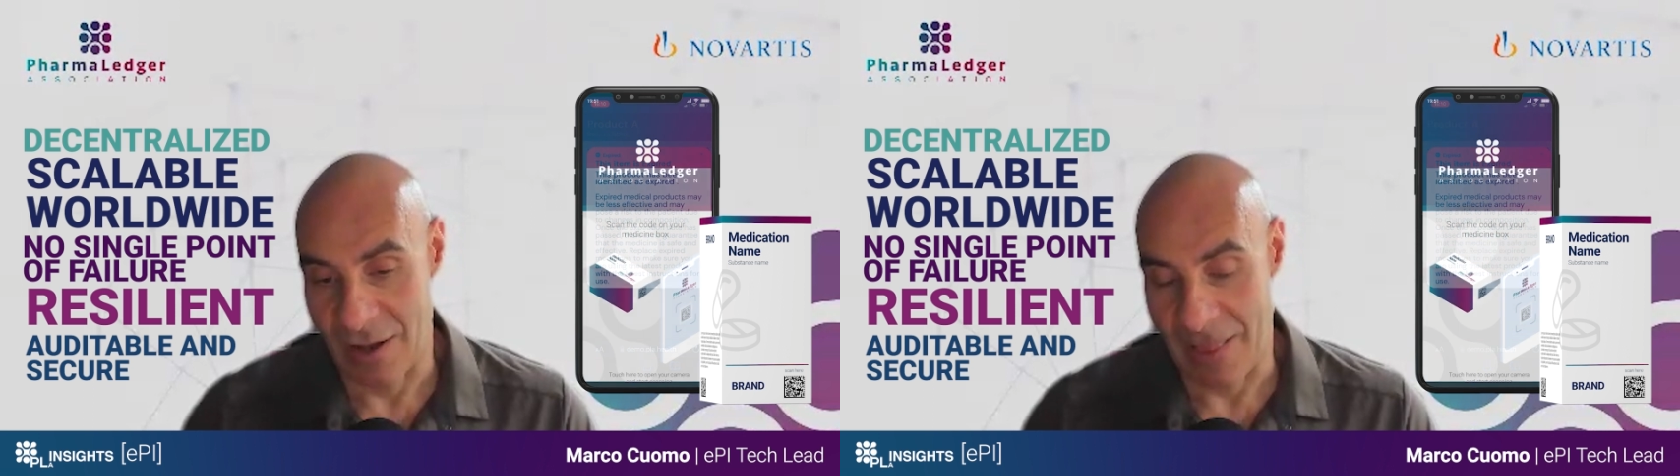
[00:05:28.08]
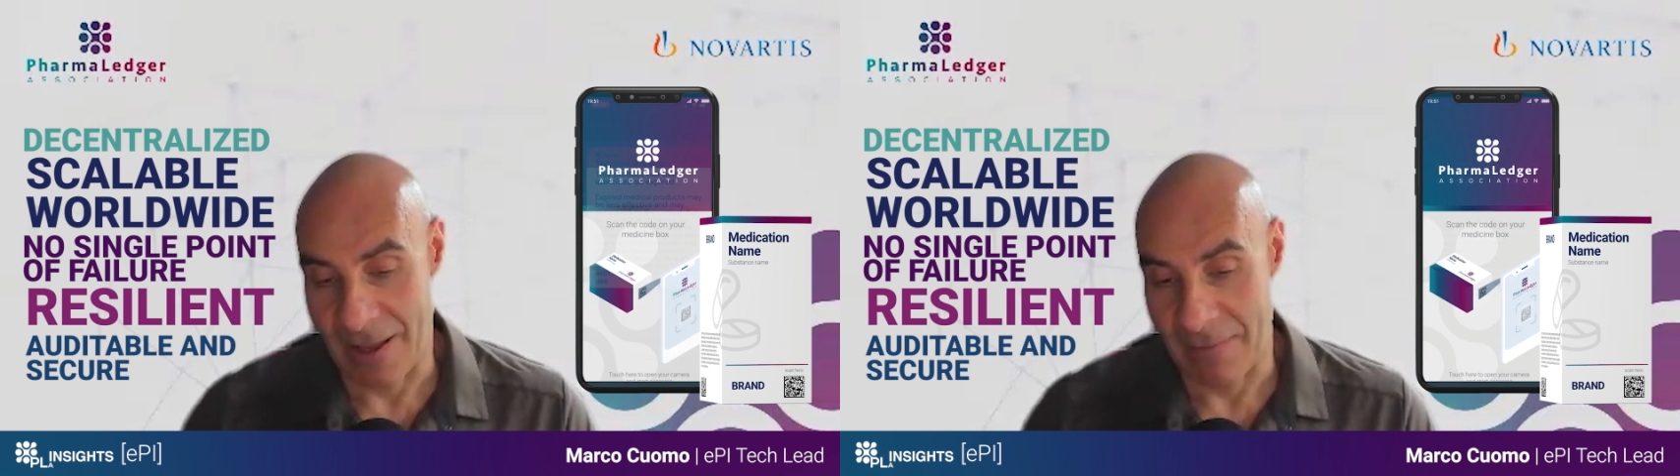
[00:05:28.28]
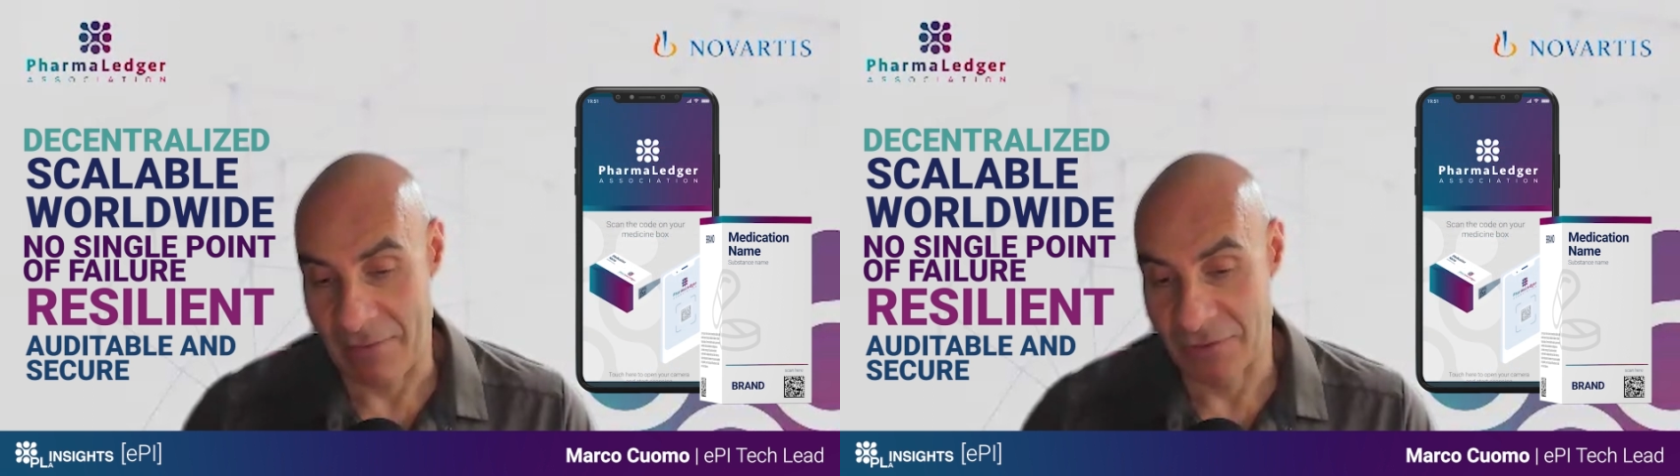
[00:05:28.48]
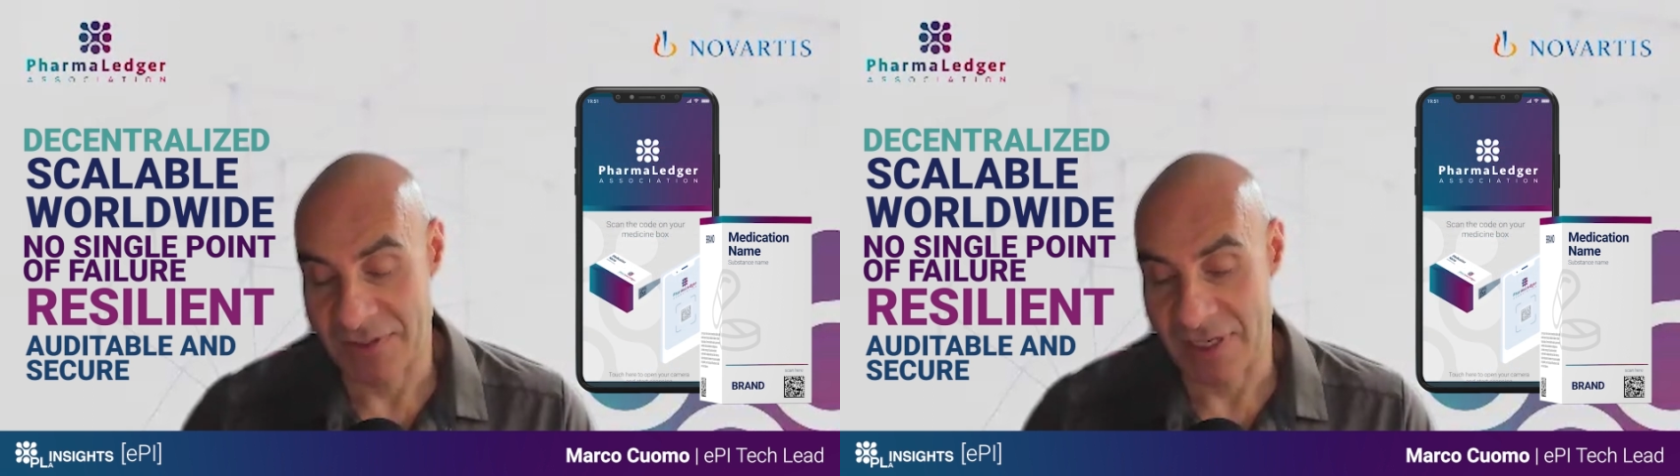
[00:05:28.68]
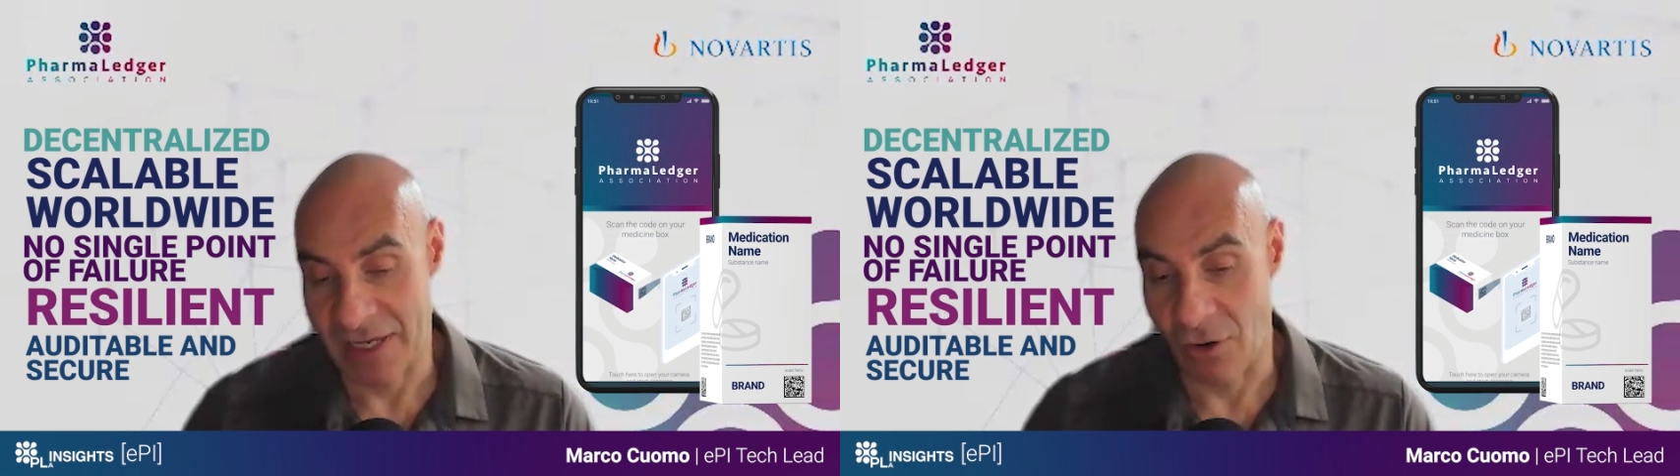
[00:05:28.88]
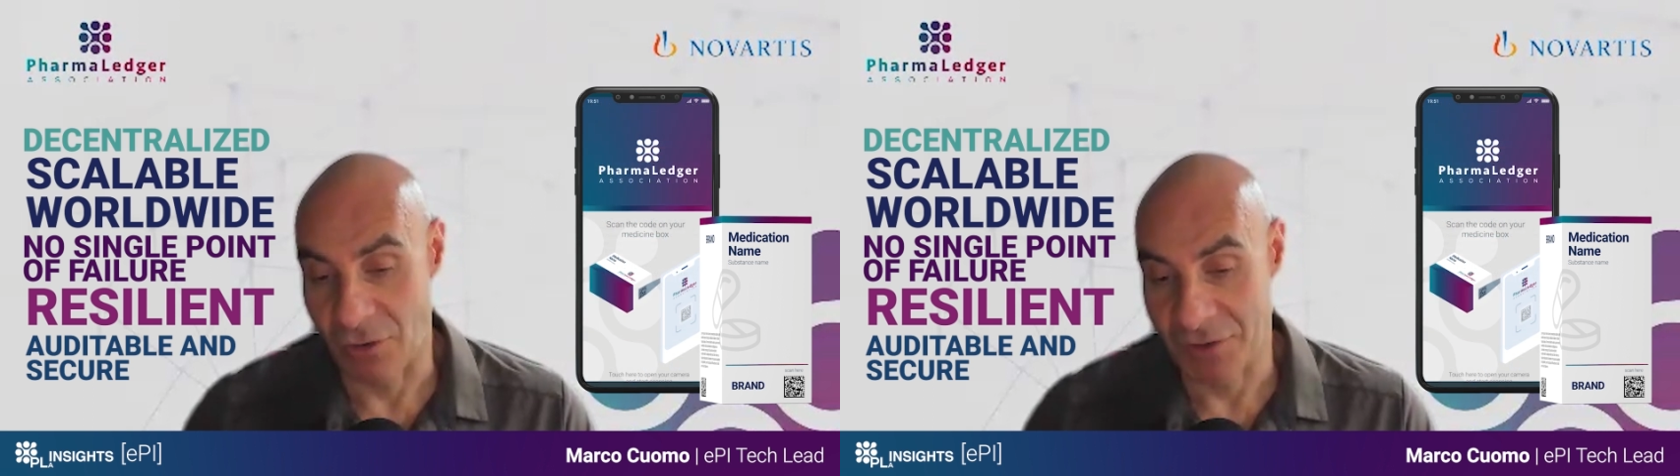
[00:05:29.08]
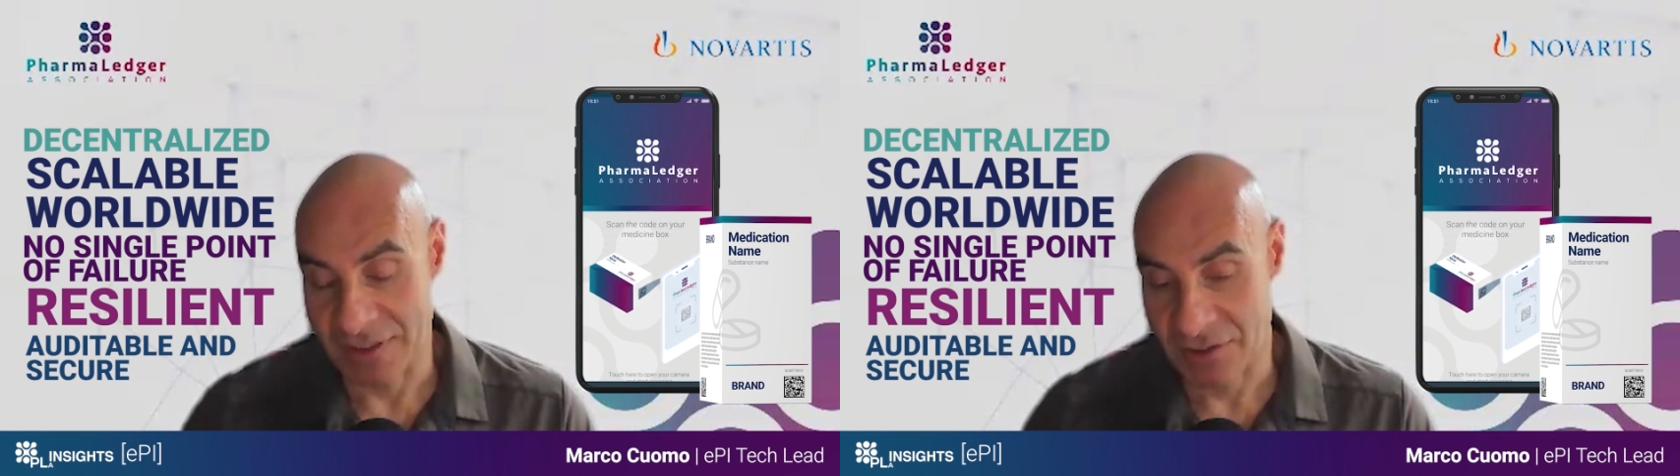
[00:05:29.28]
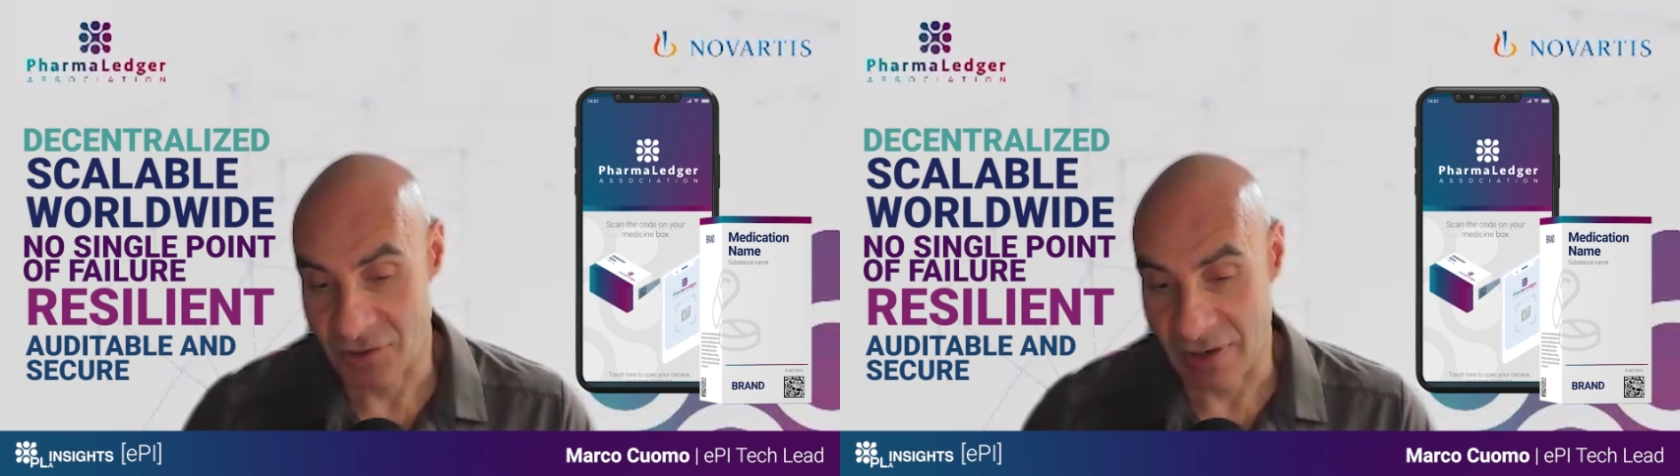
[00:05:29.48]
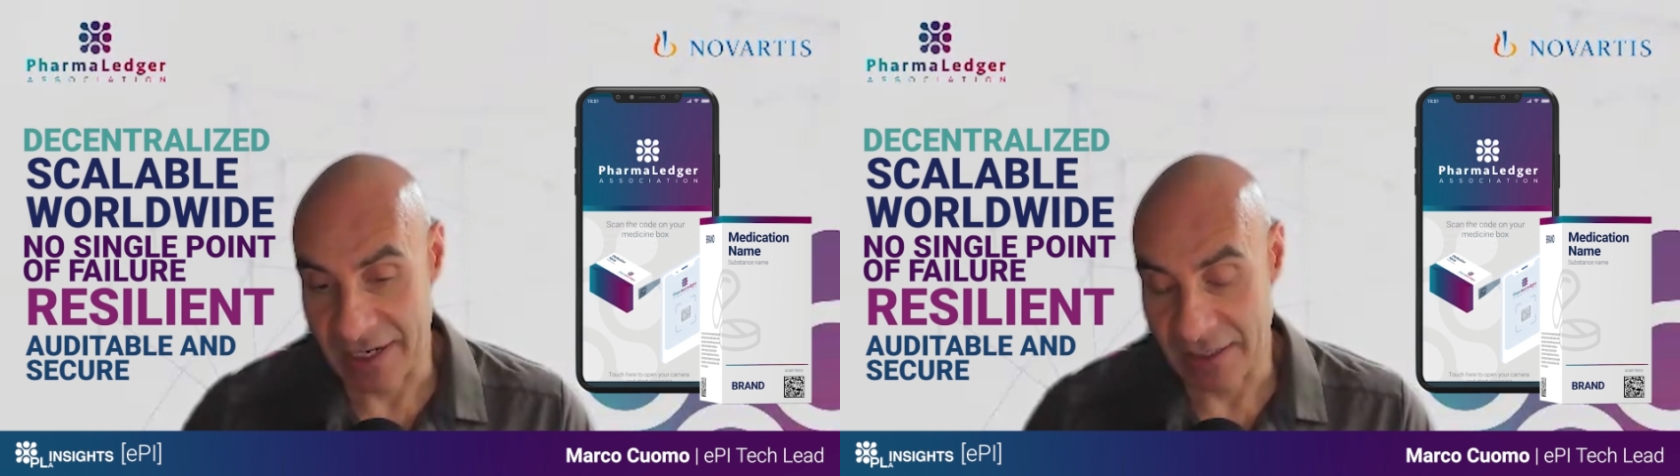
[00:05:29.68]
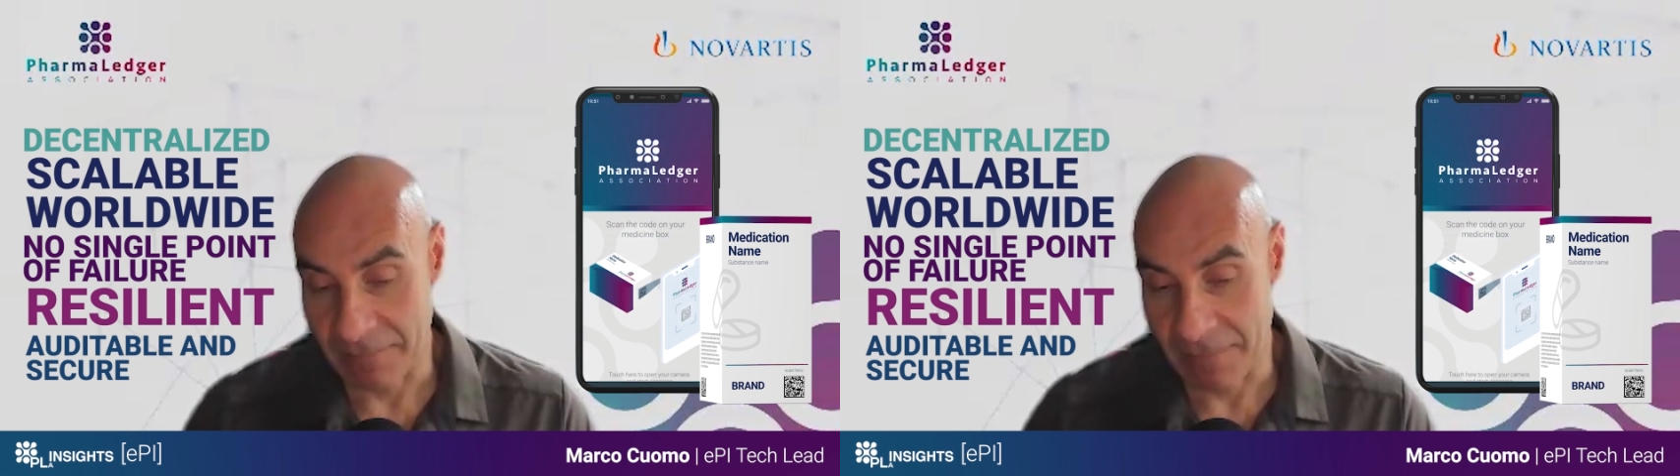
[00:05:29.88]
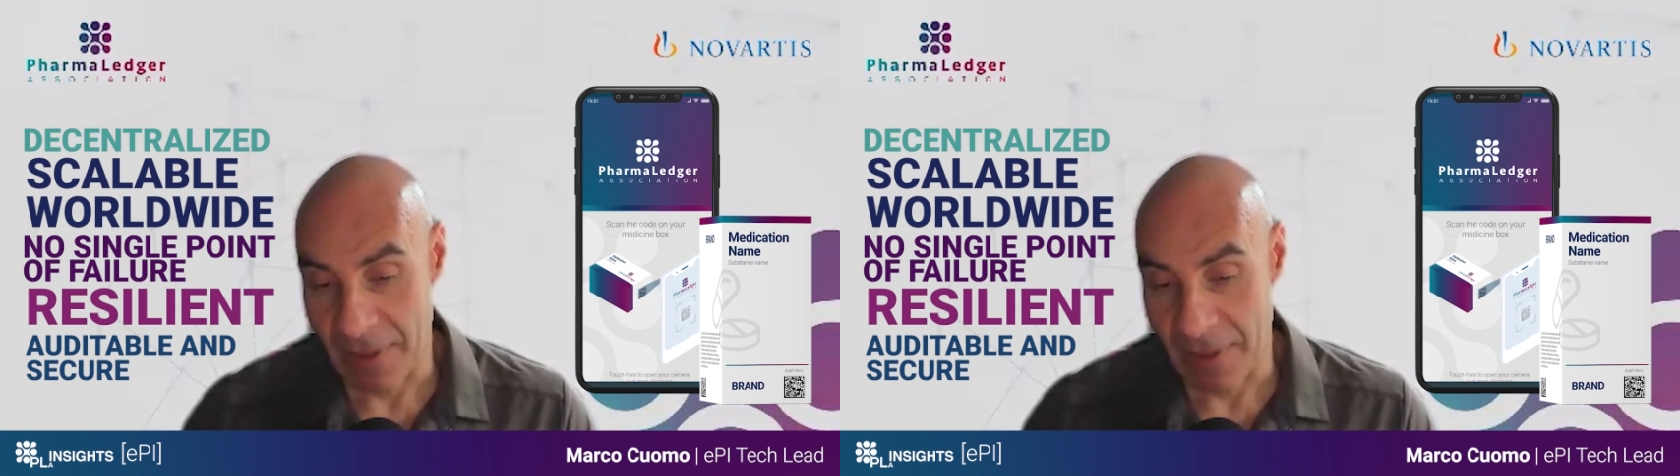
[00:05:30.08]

I would say, audit trail